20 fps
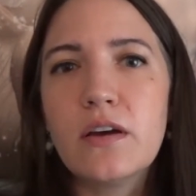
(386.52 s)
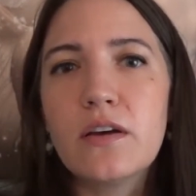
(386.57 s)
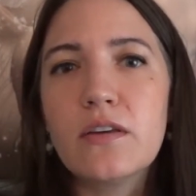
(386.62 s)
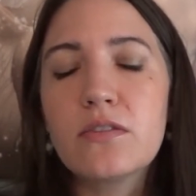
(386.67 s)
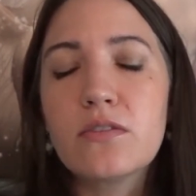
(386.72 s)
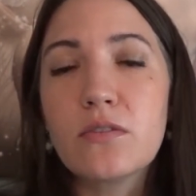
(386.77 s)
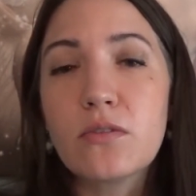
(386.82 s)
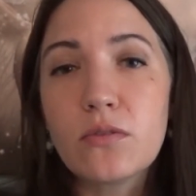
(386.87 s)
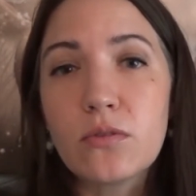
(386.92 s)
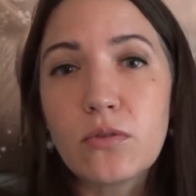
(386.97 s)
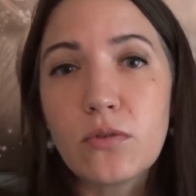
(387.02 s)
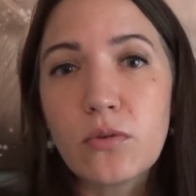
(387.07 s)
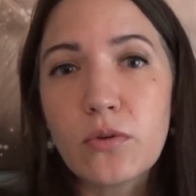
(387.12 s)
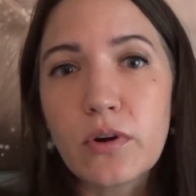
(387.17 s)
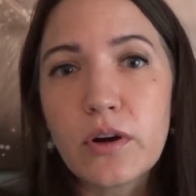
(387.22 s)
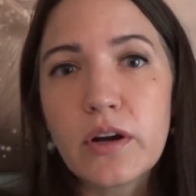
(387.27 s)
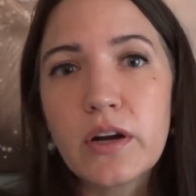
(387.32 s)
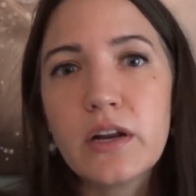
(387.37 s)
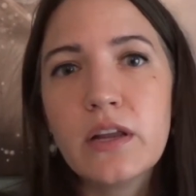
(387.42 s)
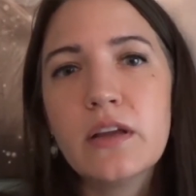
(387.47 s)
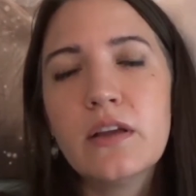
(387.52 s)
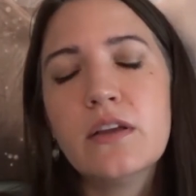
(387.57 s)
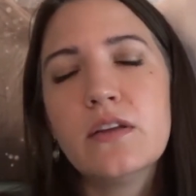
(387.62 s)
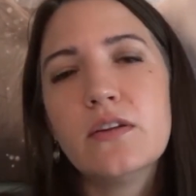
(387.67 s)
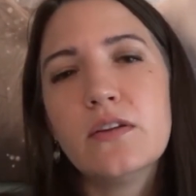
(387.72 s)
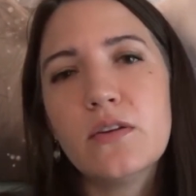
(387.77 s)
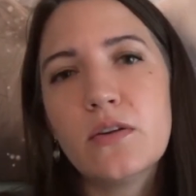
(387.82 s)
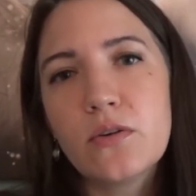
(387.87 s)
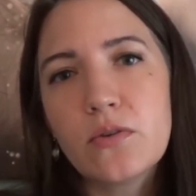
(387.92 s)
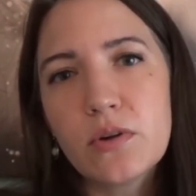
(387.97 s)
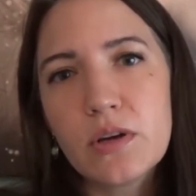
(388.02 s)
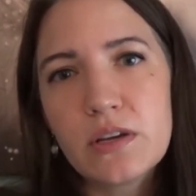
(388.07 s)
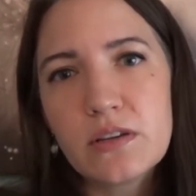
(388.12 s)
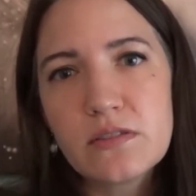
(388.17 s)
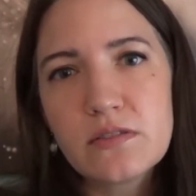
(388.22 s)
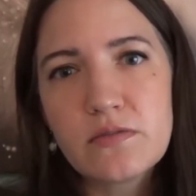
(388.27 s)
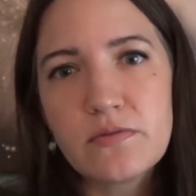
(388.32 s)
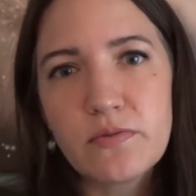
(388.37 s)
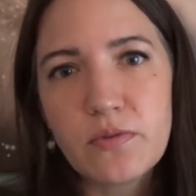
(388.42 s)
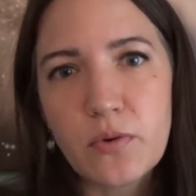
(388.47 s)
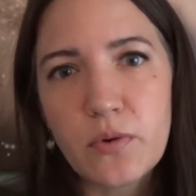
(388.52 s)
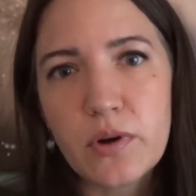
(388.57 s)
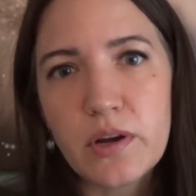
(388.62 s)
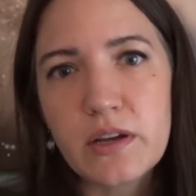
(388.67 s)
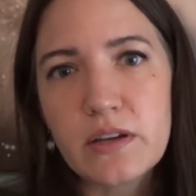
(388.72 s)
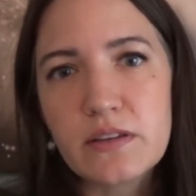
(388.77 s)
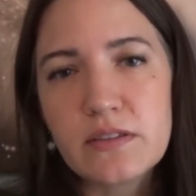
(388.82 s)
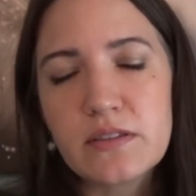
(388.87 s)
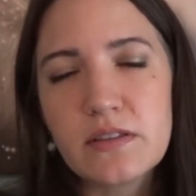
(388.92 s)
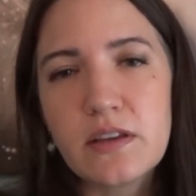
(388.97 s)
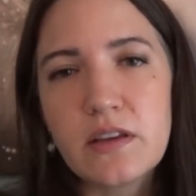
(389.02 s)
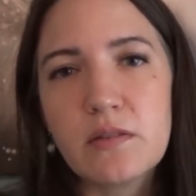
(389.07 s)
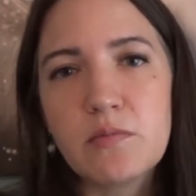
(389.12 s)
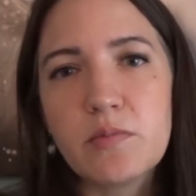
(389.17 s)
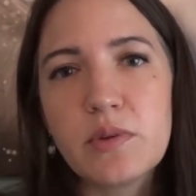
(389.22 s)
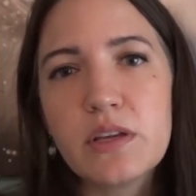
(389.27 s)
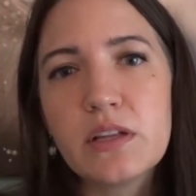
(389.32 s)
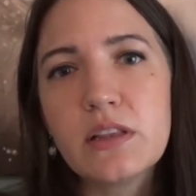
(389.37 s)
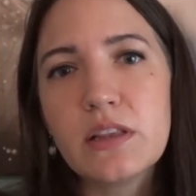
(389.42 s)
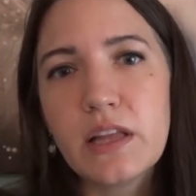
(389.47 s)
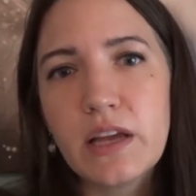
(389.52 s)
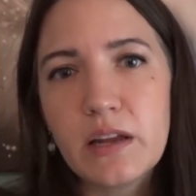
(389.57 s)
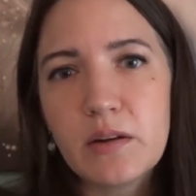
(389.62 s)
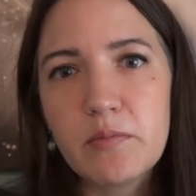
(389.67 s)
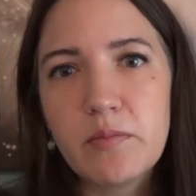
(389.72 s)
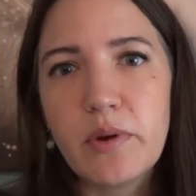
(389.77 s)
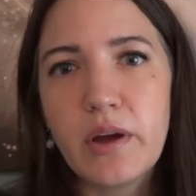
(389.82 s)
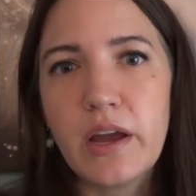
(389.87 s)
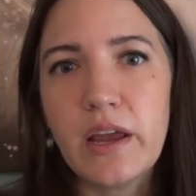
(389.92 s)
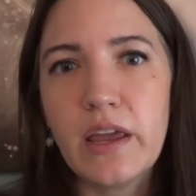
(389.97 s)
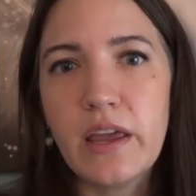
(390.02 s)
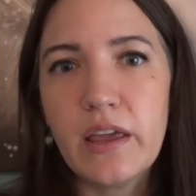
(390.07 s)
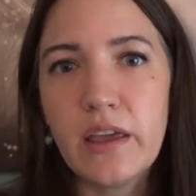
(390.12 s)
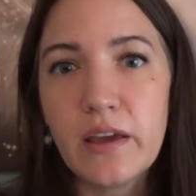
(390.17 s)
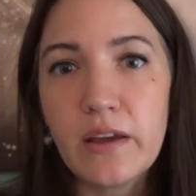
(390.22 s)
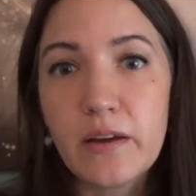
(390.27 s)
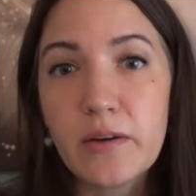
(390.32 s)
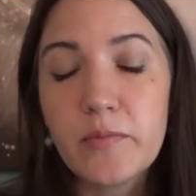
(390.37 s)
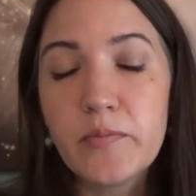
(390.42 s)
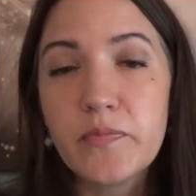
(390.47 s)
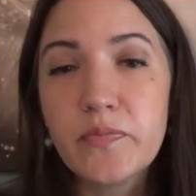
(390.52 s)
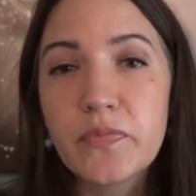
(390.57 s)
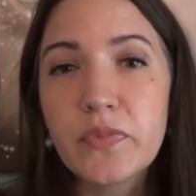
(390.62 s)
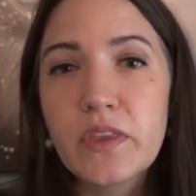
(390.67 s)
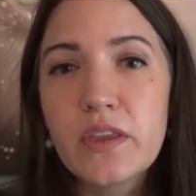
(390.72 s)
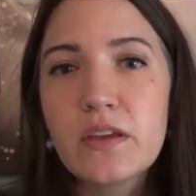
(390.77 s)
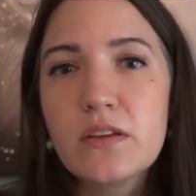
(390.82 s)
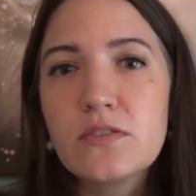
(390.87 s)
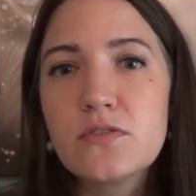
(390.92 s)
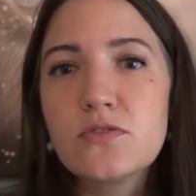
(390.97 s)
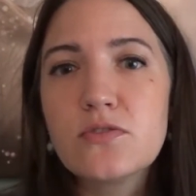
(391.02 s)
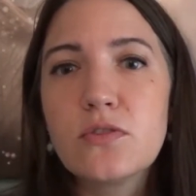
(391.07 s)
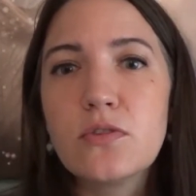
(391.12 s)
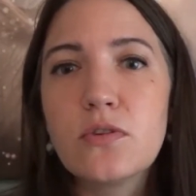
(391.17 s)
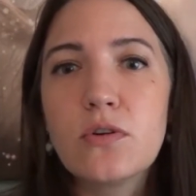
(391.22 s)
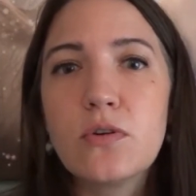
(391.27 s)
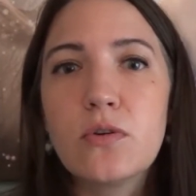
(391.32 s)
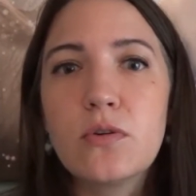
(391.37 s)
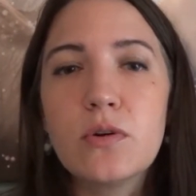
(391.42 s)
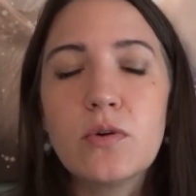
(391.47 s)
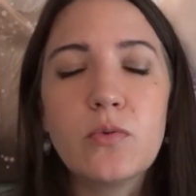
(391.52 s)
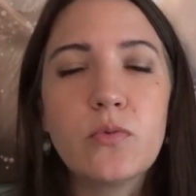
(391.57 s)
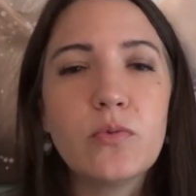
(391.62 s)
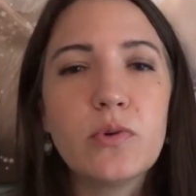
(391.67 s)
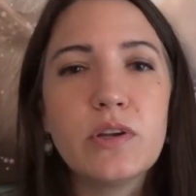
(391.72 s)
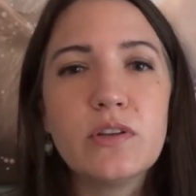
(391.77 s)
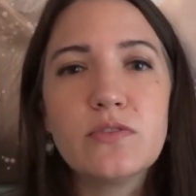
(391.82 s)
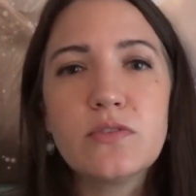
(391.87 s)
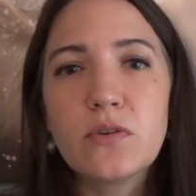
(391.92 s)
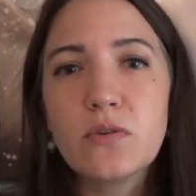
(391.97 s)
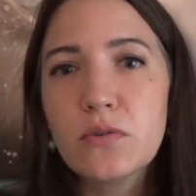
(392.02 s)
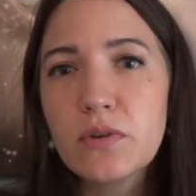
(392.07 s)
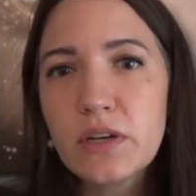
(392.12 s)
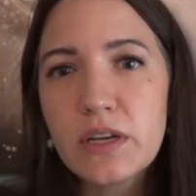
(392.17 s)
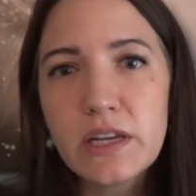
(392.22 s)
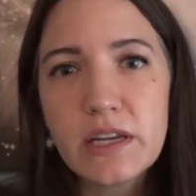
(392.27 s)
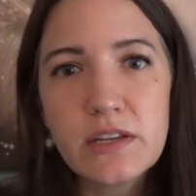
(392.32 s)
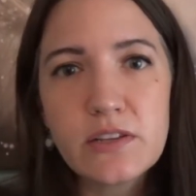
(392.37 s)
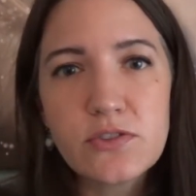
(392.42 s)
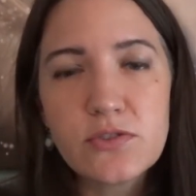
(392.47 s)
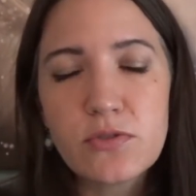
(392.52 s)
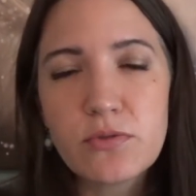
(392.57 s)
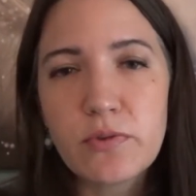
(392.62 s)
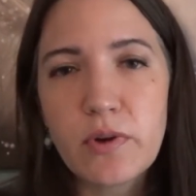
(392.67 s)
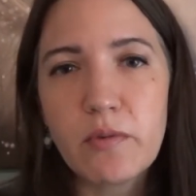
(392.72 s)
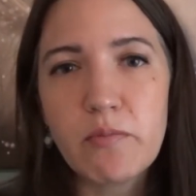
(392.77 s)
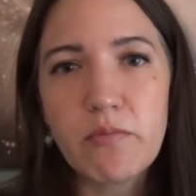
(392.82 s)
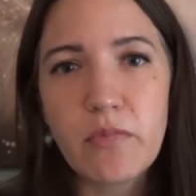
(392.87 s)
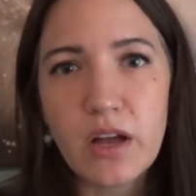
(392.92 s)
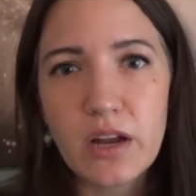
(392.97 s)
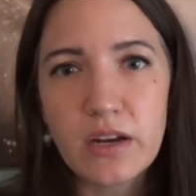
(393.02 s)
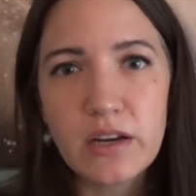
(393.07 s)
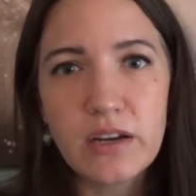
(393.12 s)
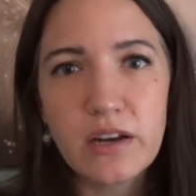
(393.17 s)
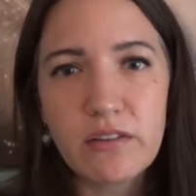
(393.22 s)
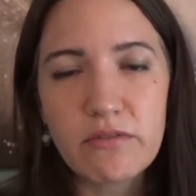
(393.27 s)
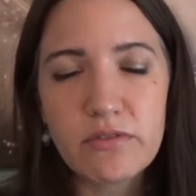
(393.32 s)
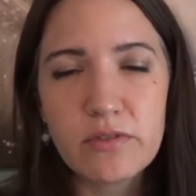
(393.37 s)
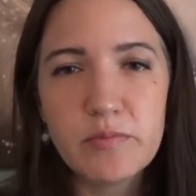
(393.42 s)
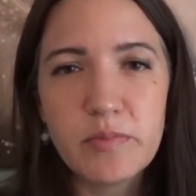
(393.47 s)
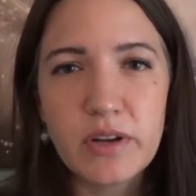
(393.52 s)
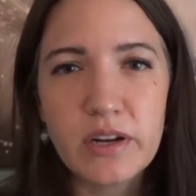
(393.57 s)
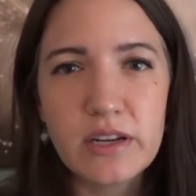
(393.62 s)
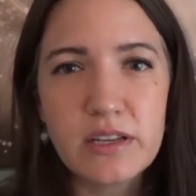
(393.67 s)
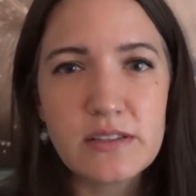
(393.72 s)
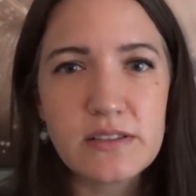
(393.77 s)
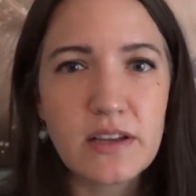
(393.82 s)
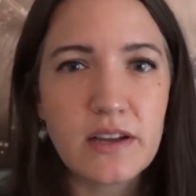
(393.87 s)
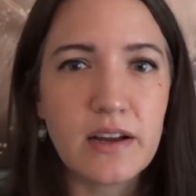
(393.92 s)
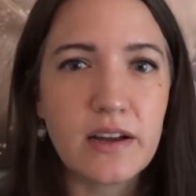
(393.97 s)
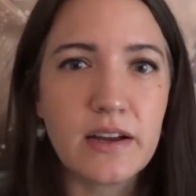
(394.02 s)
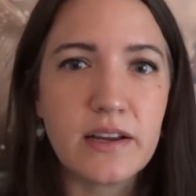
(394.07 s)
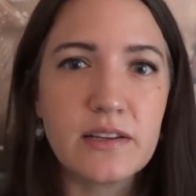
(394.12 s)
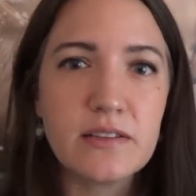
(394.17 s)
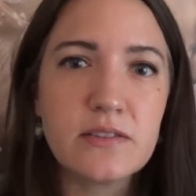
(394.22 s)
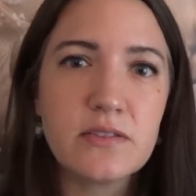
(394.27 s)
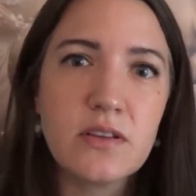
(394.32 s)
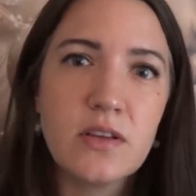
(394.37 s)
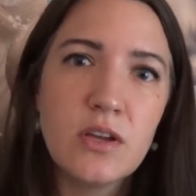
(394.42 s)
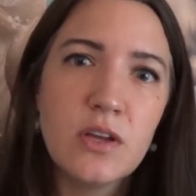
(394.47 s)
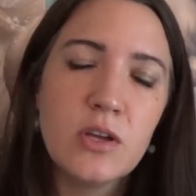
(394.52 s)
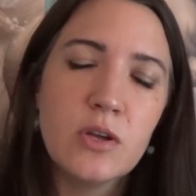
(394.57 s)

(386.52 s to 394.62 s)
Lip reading: the Lord, know His voice, and be led by Him. So we don't need to rub mud in everybody's eyes.